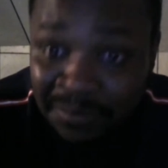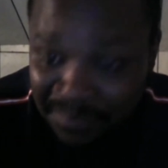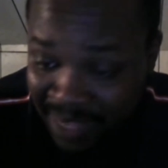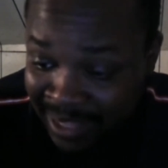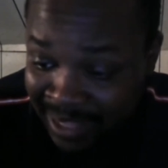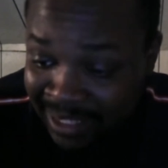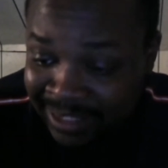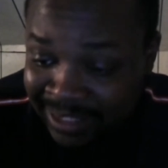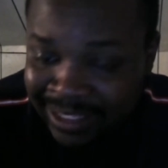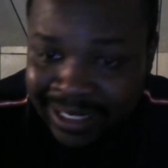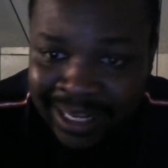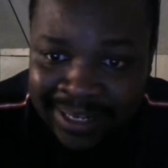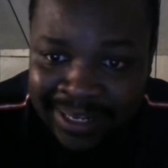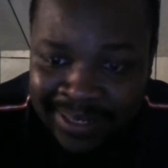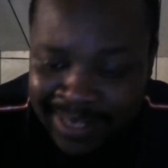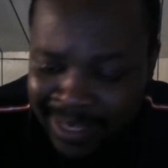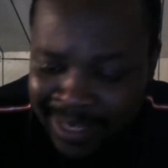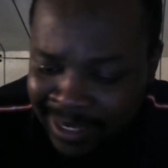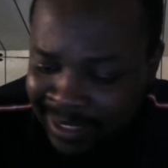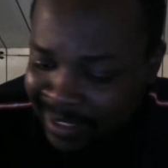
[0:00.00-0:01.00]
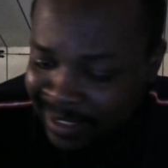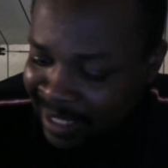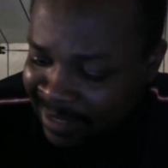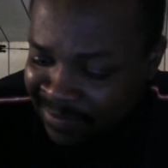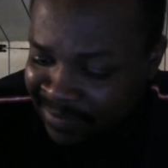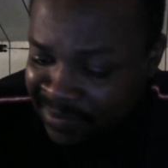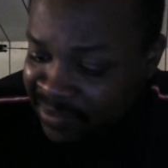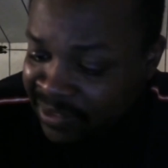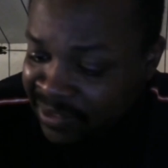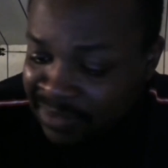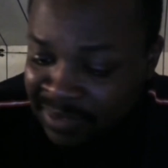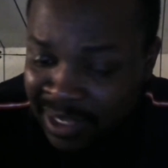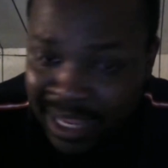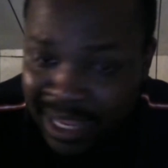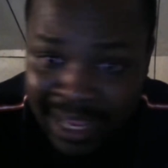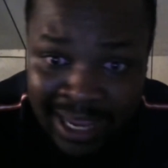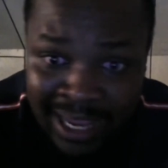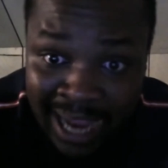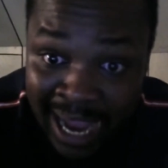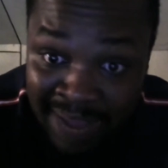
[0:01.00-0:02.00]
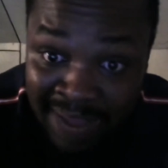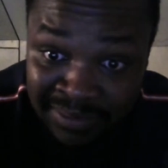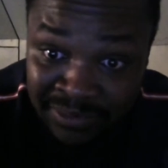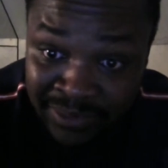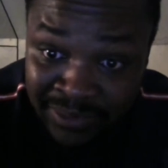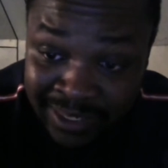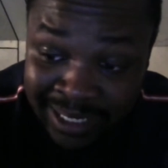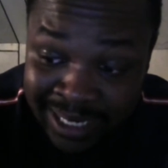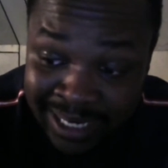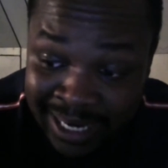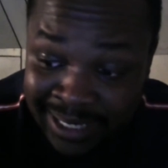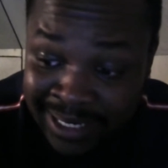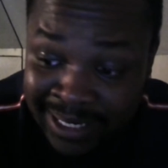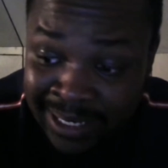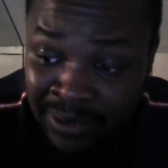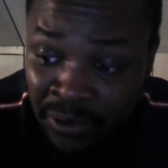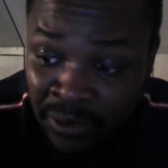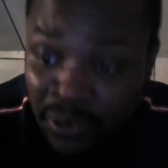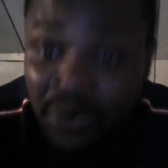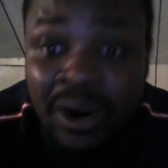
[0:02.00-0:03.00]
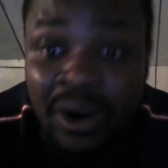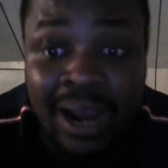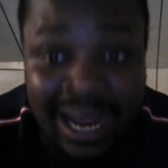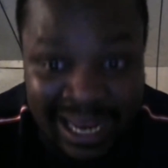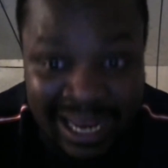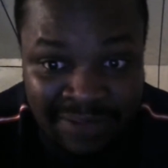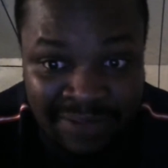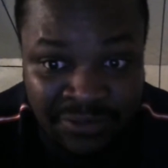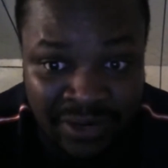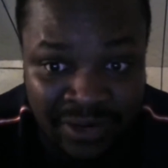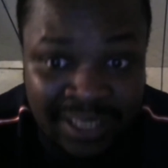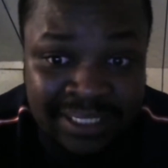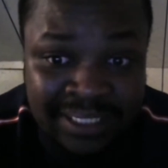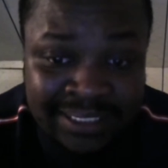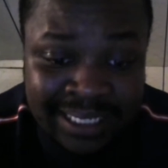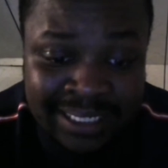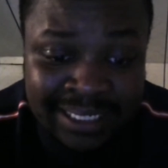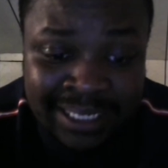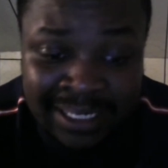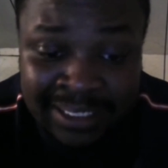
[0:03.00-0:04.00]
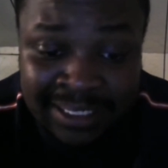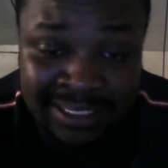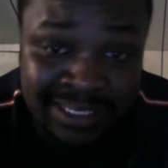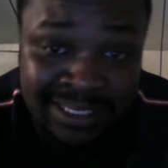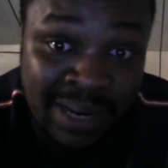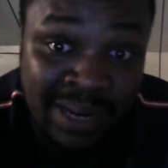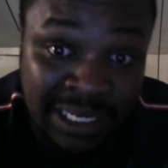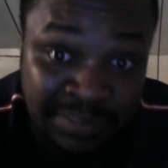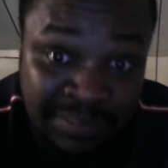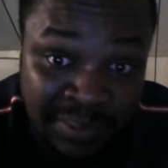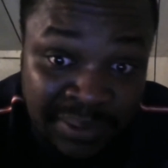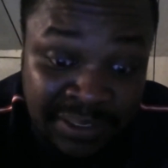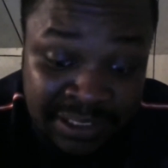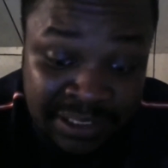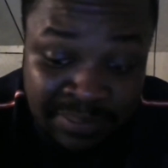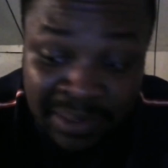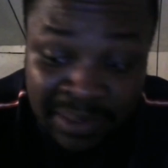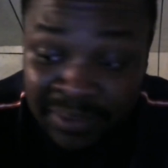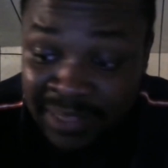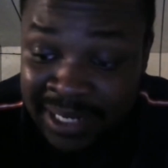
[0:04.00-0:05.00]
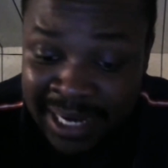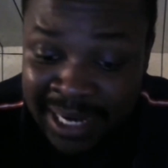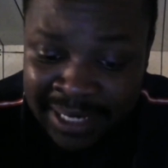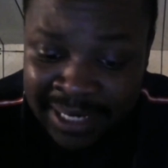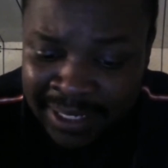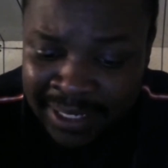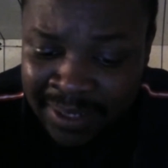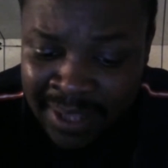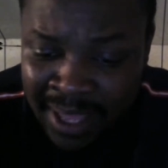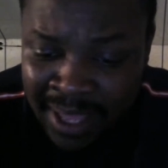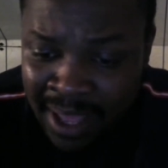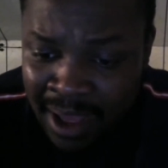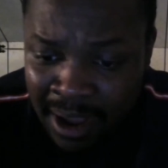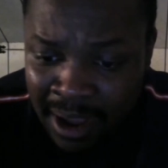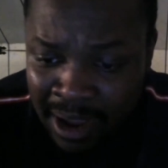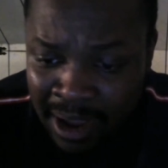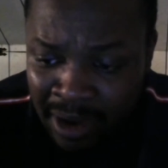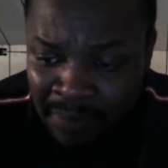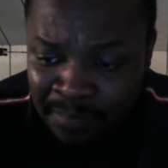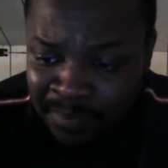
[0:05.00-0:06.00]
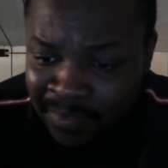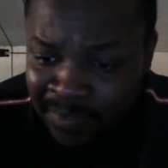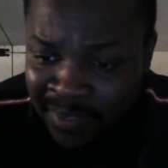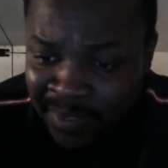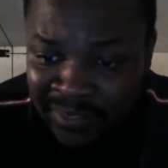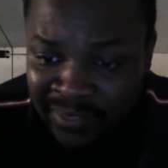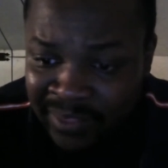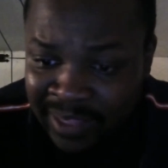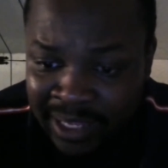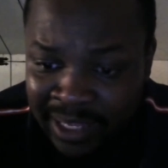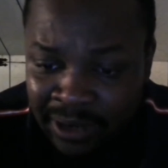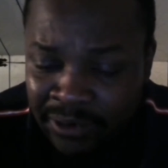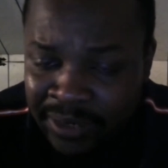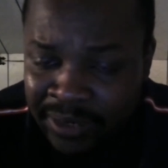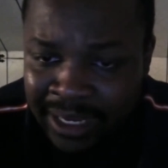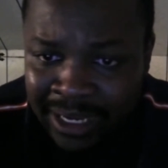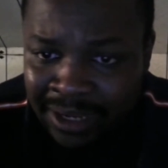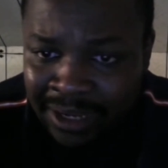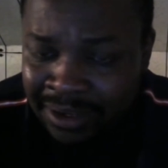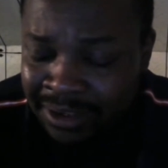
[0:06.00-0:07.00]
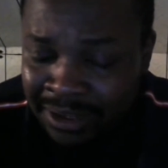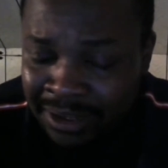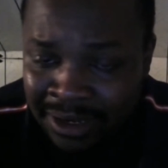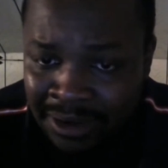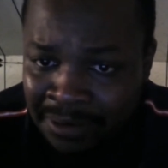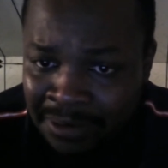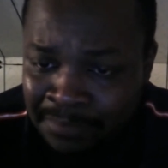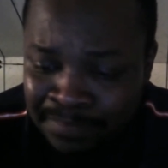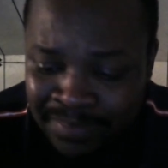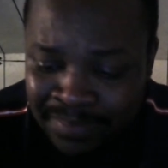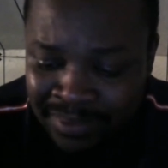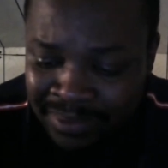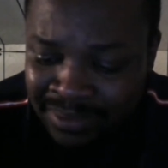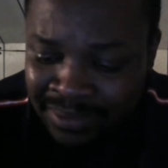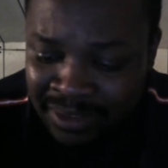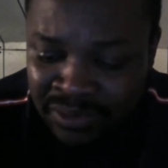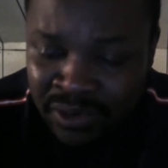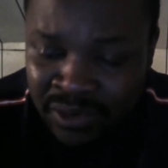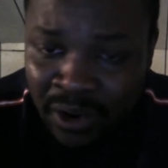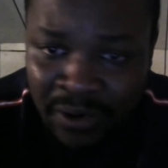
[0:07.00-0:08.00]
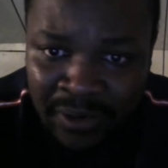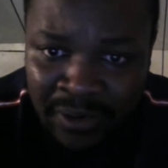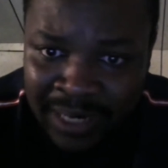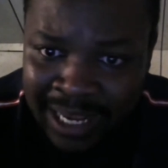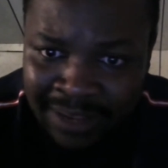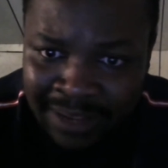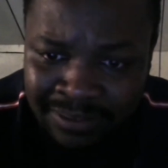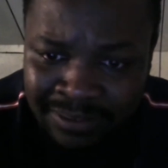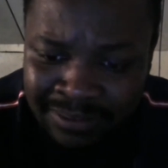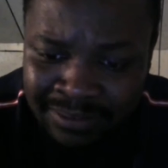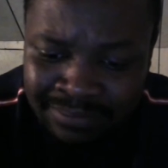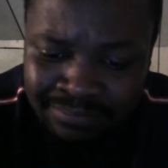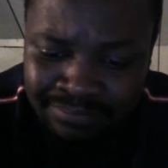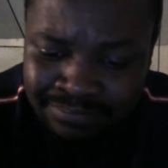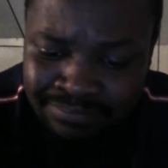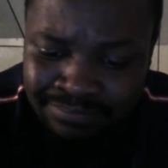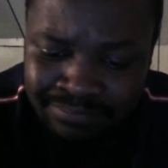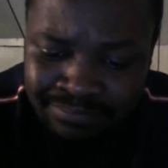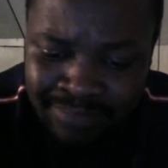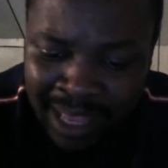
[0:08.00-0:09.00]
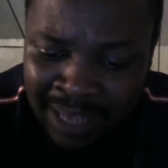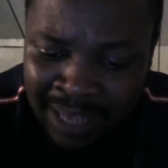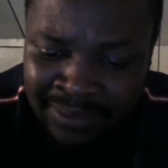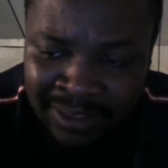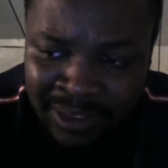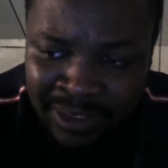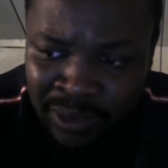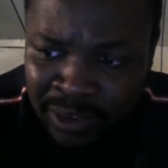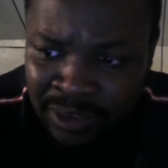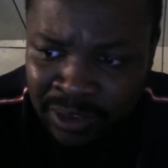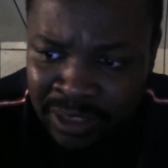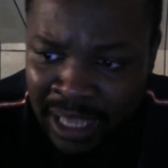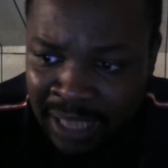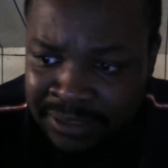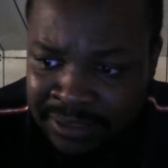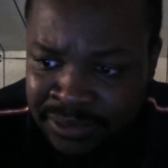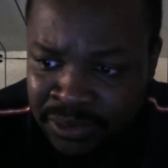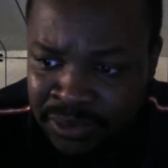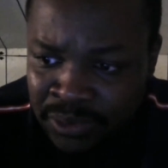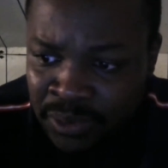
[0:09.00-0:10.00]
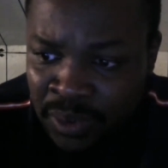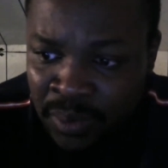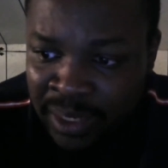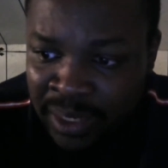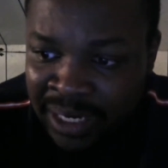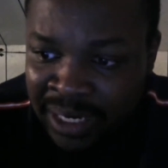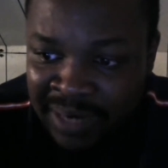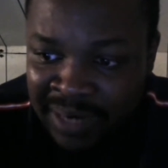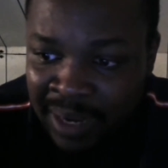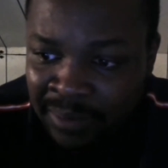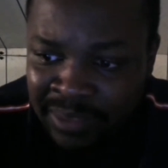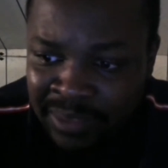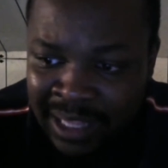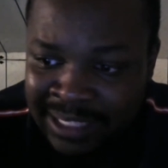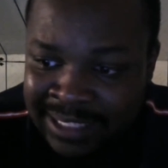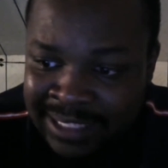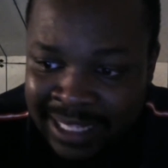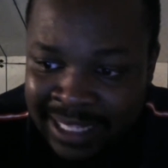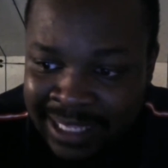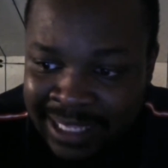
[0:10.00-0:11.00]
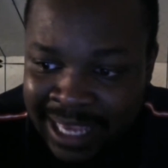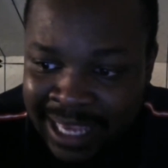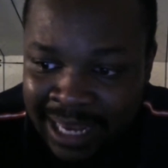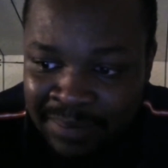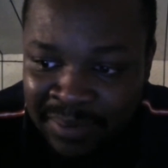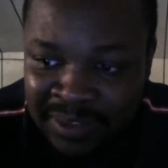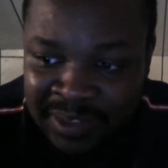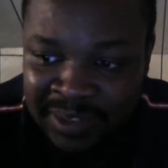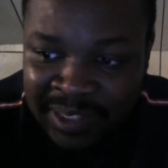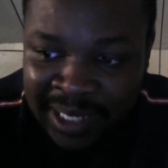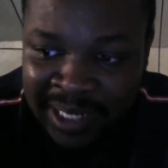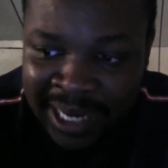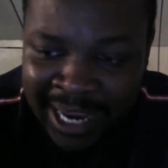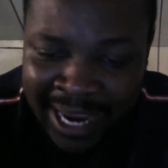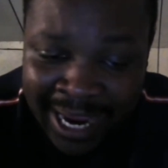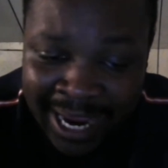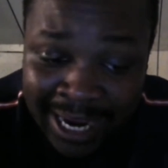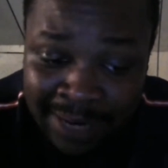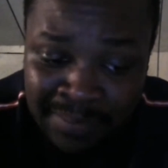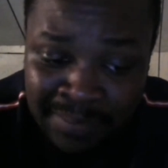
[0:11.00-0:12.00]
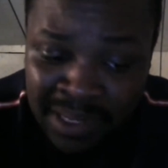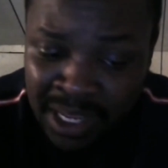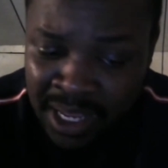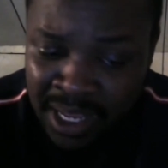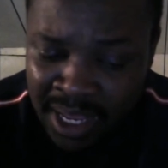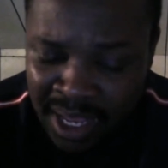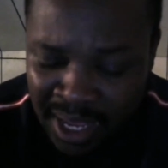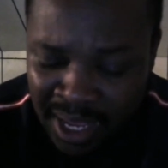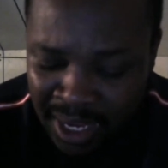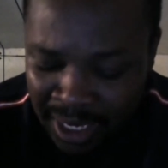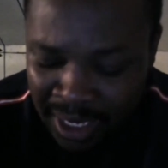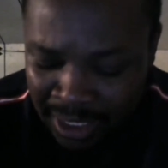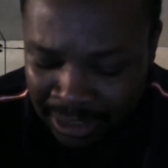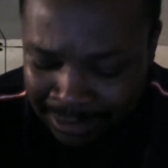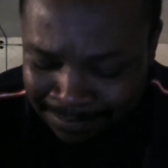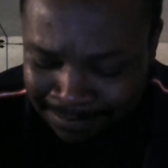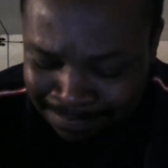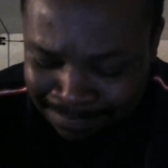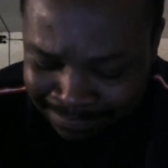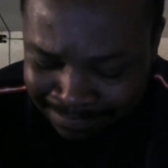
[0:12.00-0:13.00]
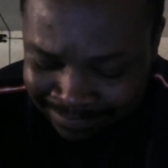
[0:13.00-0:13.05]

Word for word: I like that idea. And a lot of other times, like, hey, I haven't tried that idea, or I have tried this idea, and this is my experience about that idea. Nothing like, oh, yeah, you know, the talking out out the yazoo or whatever. That, that's not the kind of person that I am. Um,